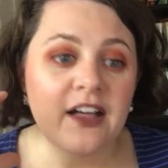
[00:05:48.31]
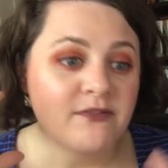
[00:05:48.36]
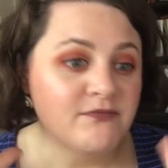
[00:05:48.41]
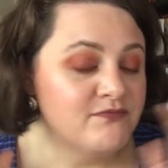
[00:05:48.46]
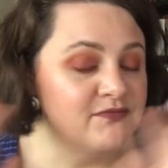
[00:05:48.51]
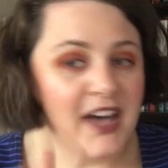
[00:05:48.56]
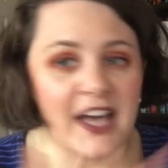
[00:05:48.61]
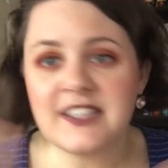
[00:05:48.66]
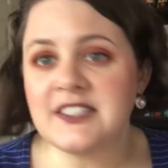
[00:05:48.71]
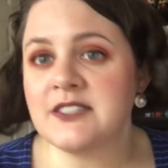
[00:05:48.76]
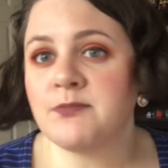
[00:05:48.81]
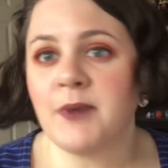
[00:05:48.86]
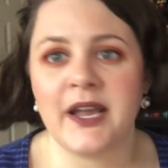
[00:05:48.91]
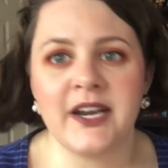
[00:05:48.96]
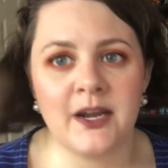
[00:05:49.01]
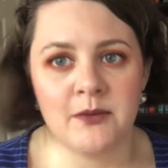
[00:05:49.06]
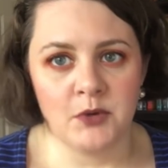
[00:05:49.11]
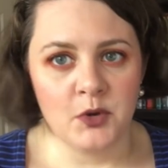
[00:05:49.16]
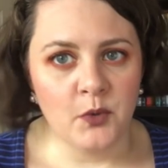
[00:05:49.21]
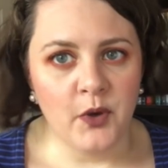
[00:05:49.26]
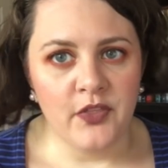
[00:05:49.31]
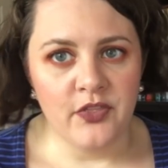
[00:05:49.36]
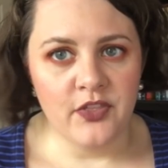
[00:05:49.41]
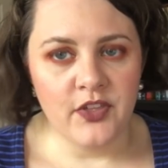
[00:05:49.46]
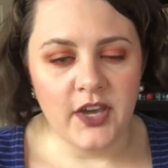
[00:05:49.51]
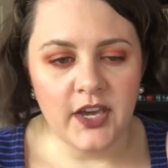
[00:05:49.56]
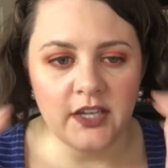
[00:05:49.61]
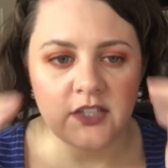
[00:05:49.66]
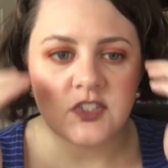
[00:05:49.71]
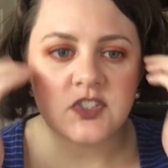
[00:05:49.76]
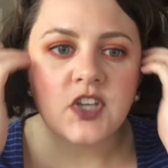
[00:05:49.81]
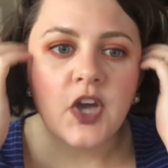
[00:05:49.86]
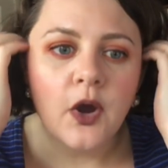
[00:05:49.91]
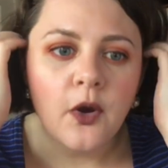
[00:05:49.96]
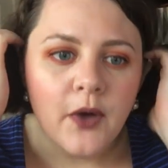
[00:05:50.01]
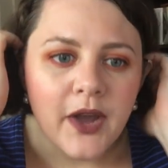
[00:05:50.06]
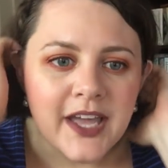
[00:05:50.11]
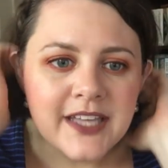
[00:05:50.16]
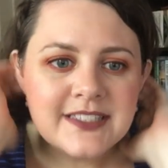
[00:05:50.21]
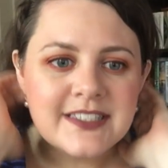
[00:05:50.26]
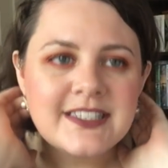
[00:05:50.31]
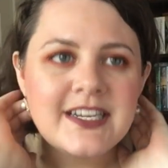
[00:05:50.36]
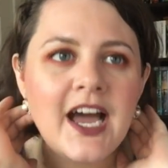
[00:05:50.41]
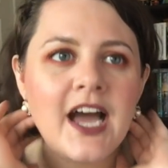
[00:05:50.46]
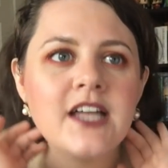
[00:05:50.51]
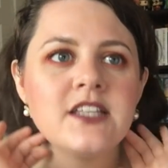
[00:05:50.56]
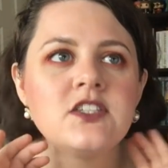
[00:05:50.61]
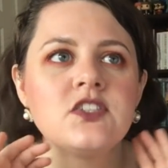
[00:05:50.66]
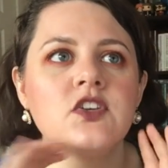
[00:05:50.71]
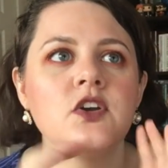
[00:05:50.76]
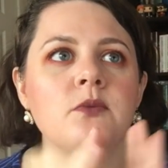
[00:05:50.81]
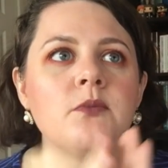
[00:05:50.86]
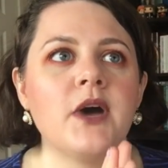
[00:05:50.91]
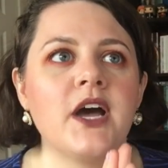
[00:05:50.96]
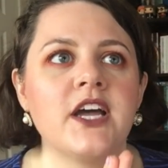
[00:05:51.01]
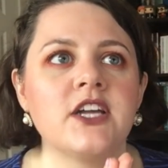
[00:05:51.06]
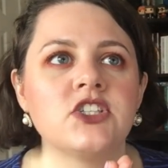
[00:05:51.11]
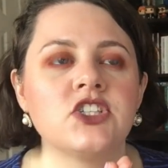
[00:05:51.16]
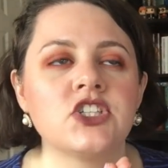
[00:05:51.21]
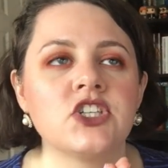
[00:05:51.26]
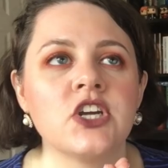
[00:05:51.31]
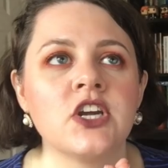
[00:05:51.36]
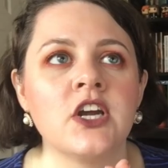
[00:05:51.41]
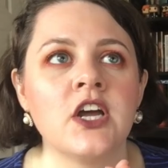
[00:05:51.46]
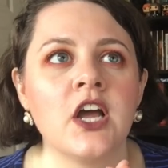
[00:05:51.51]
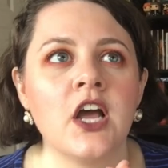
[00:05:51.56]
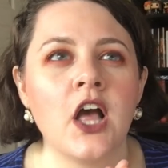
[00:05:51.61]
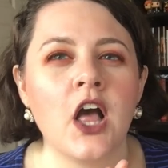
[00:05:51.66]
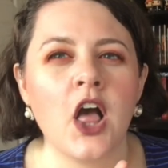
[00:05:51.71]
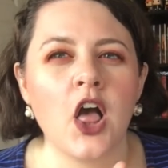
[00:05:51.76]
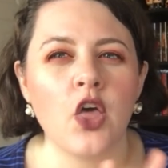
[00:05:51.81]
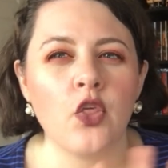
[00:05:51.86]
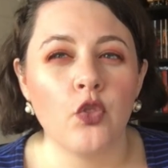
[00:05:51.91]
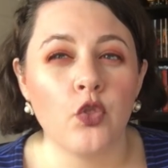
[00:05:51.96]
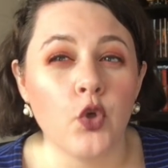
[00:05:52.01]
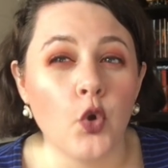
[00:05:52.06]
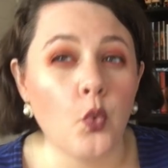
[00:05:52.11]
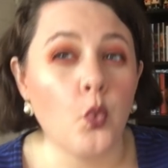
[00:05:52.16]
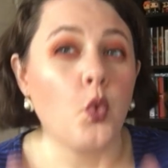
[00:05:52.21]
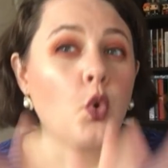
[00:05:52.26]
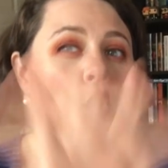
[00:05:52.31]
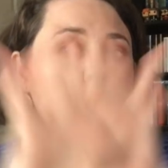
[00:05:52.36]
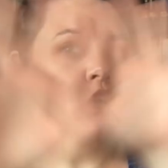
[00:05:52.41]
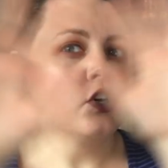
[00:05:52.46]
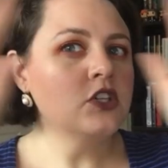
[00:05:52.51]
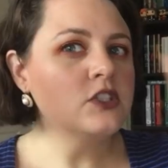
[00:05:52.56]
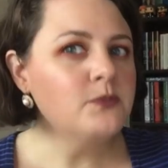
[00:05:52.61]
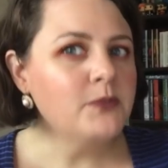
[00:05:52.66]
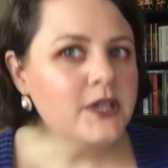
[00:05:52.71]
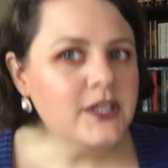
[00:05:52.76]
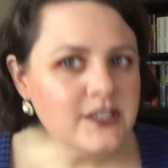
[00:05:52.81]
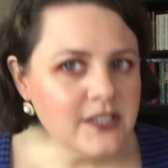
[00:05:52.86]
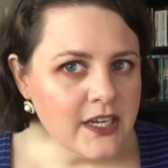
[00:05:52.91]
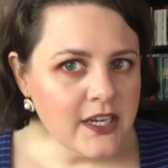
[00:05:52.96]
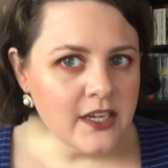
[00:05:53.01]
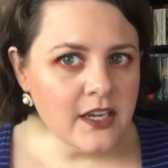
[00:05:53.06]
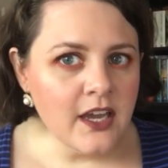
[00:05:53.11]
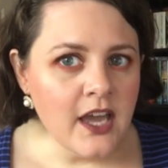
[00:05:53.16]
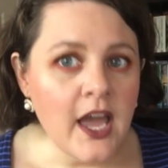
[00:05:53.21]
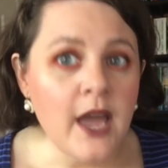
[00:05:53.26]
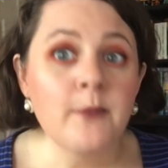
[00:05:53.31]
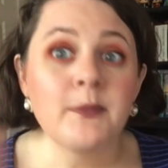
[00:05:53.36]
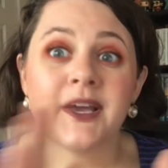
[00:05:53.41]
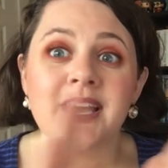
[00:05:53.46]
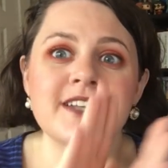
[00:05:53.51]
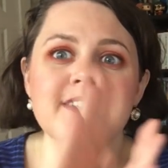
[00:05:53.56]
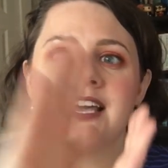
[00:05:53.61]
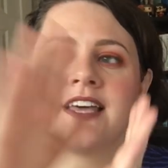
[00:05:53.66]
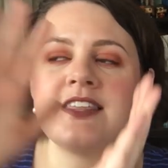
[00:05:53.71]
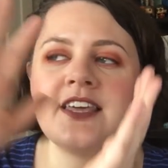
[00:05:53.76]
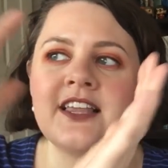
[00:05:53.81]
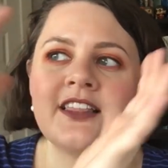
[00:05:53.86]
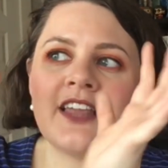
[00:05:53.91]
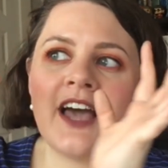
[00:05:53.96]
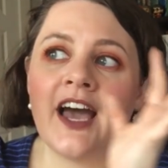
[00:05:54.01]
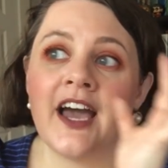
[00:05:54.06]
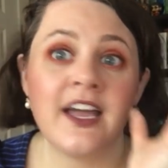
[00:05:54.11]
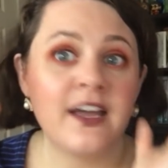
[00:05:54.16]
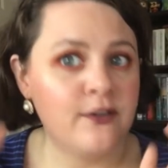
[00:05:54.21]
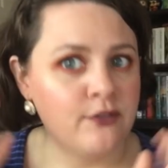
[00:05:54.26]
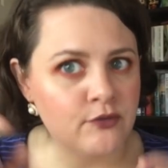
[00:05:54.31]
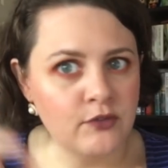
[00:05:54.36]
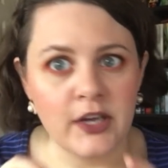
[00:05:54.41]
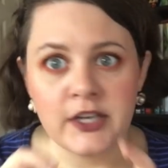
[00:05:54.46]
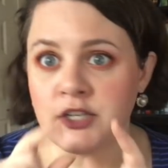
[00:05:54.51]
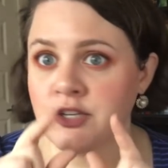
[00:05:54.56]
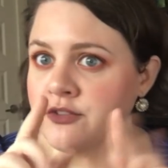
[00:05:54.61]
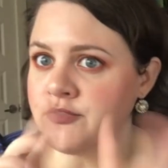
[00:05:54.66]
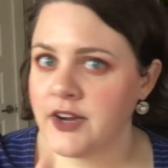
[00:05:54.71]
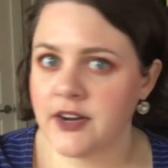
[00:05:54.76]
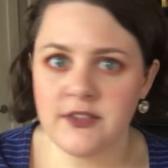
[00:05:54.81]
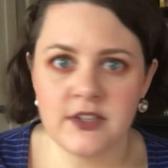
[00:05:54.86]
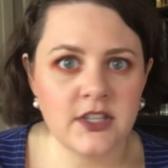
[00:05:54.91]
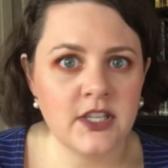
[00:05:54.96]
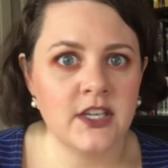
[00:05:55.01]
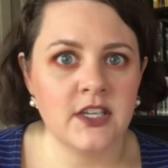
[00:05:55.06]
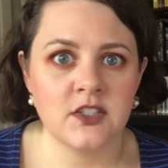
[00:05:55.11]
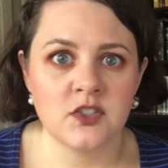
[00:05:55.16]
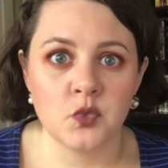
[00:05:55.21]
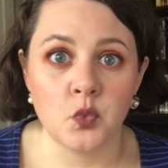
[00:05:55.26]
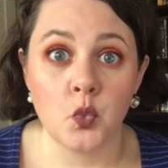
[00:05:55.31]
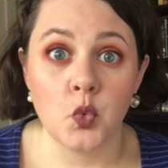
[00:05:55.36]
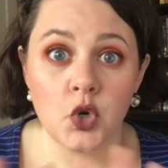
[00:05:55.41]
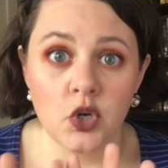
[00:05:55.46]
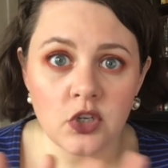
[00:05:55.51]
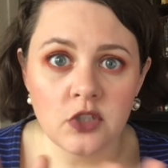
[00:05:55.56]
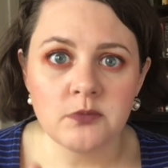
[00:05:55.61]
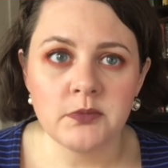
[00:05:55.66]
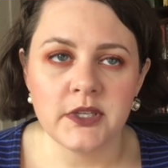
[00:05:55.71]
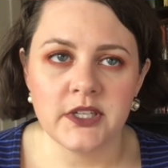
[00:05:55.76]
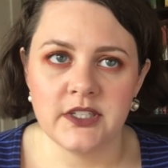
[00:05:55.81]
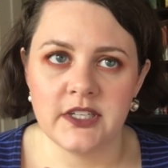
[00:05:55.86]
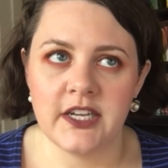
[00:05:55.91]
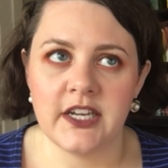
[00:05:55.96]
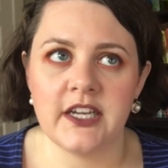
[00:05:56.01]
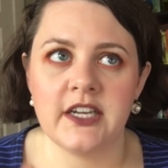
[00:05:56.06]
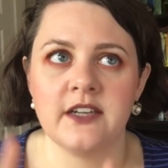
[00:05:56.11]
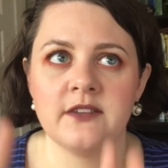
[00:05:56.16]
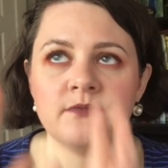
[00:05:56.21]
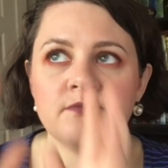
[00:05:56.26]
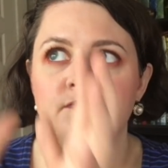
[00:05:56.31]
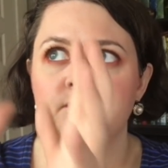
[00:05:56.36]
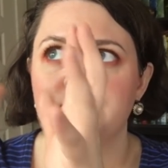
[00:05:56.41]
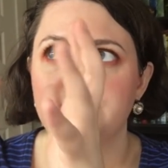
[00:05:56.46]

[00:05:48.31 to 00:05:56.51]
That's my number one thing. So it's not so much the world building because I think that if like your favorite thing is world building,